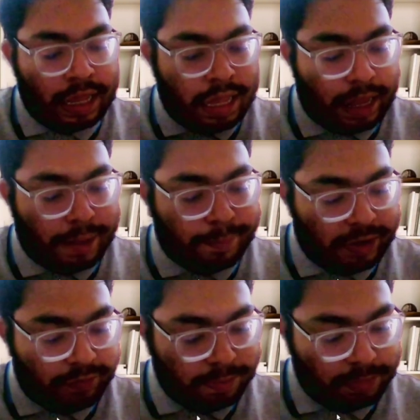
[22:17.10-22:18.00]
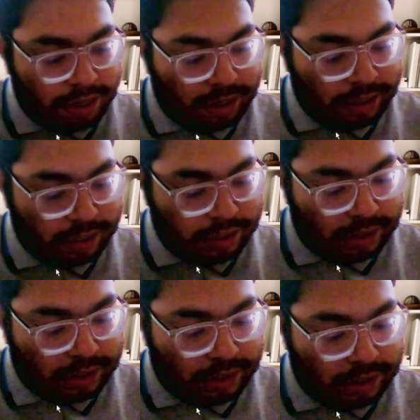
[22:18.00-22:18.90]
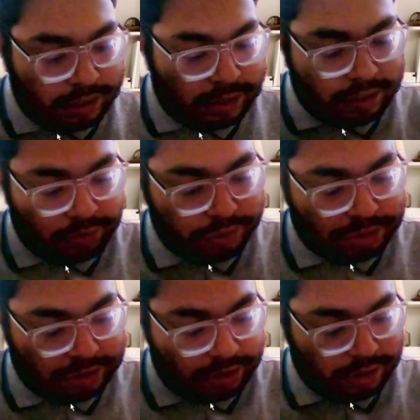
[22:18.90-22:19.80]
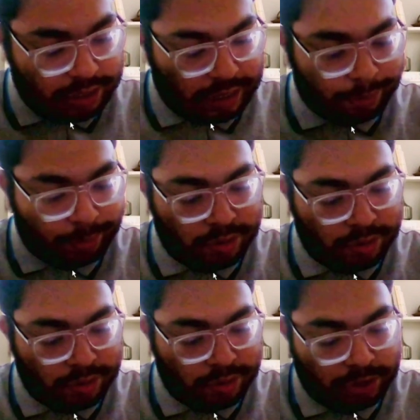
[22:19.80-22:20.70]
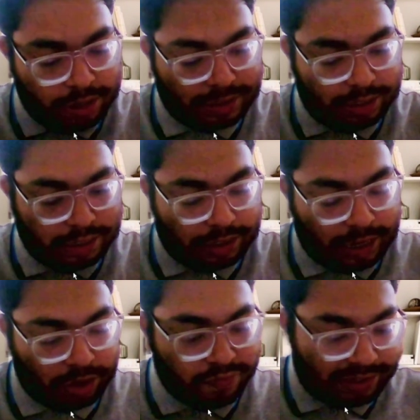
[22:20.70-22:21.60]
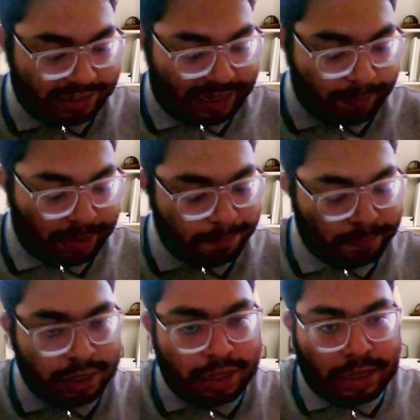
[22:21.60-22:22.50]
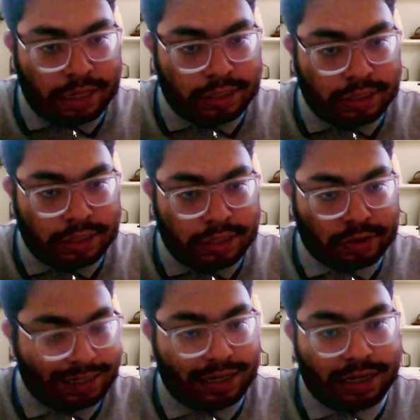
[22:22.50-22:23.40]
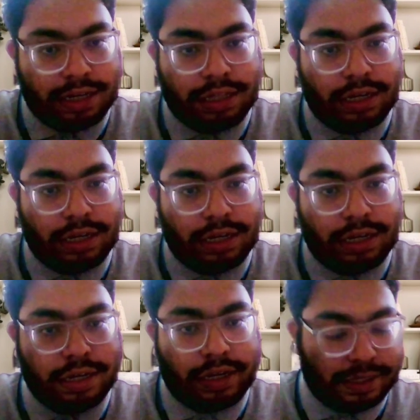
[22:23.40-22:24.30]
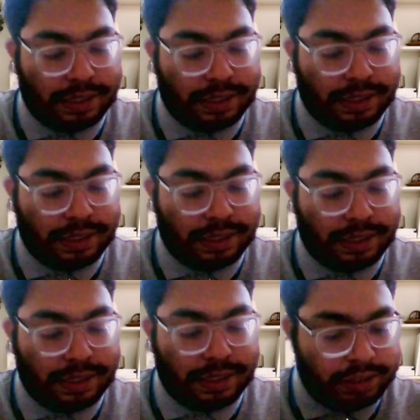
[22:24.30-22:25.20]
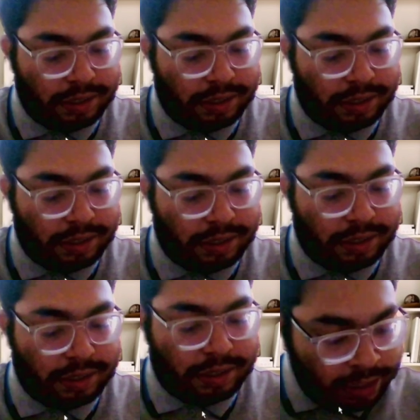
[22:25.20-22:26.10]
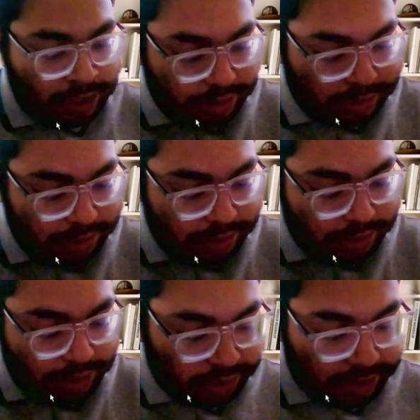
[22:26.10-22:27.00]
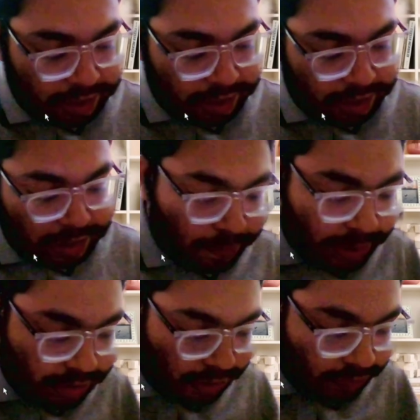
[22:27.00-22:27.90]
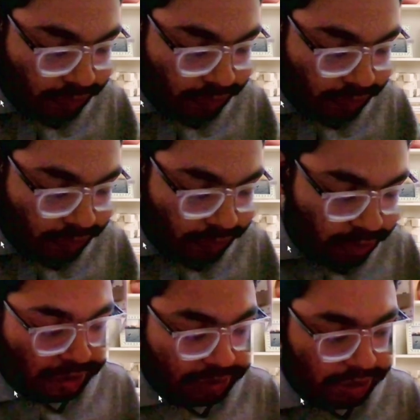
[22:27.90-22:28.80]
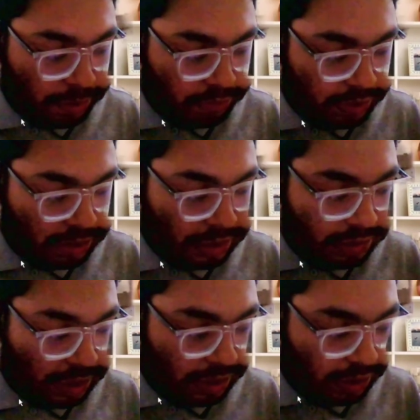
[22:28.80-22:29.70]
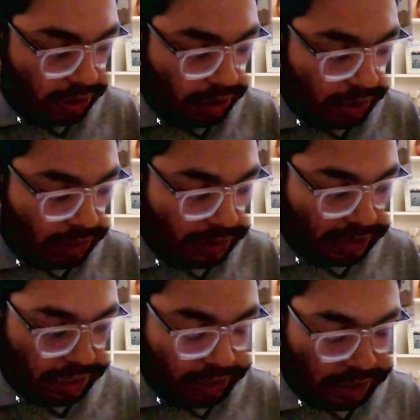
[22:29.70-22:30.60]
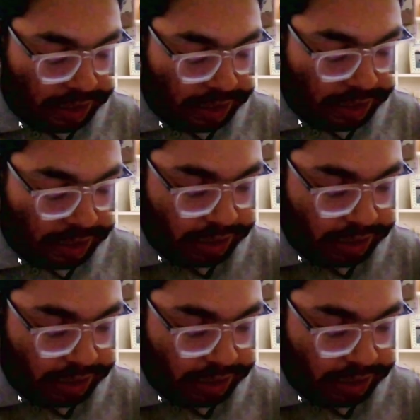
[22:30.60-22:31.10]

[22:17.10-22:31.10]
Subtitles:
Apart from that, there's another question I'm giving you as a kind of assignment. So answer it in the comment section as well. So here is the, in our organization, the manager wants to find the relation between the gender and the salary earned.